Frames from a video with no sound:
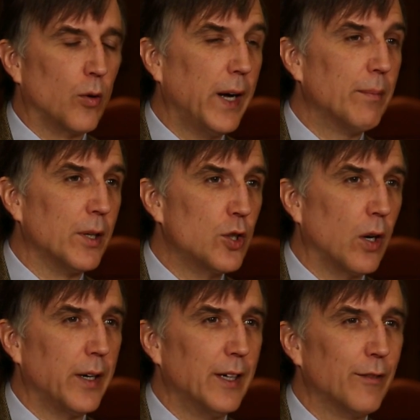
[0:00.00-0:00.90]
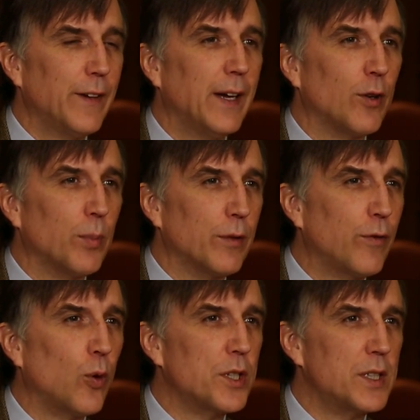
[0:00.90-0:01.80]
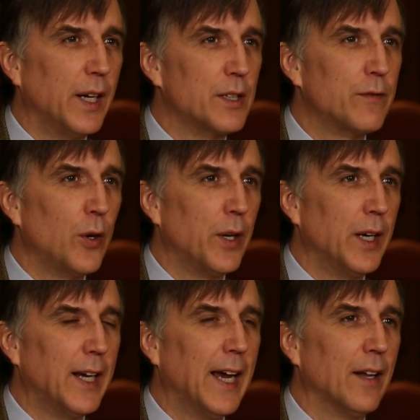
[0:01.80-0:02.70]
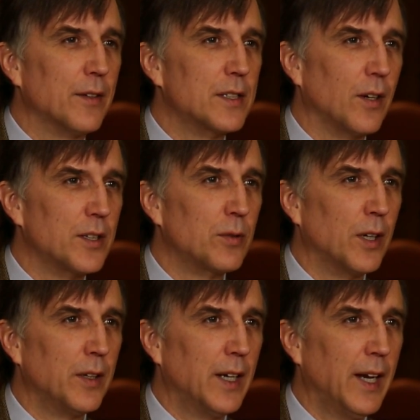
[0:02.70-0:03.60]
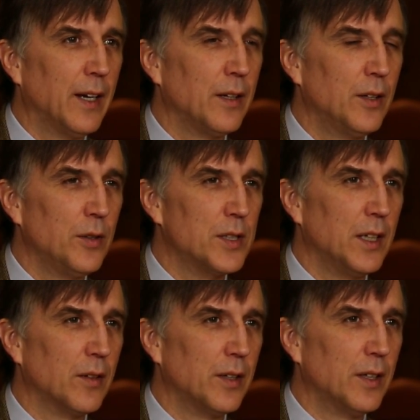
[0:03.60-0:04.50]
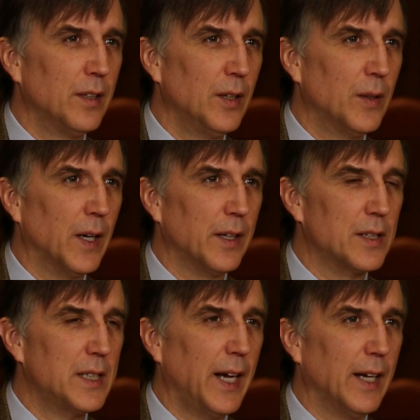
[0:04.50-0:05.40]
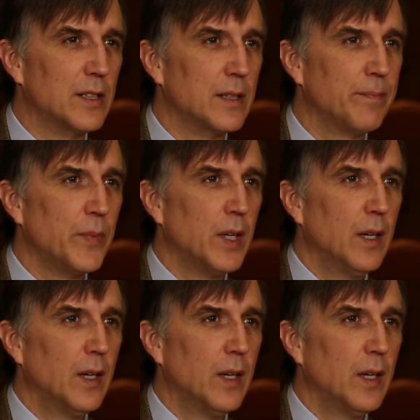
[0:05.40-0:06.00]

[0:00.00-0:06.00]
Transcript: great majority in favor, but 4 states voted against: Australia, Canada, New Zealand, and the United States.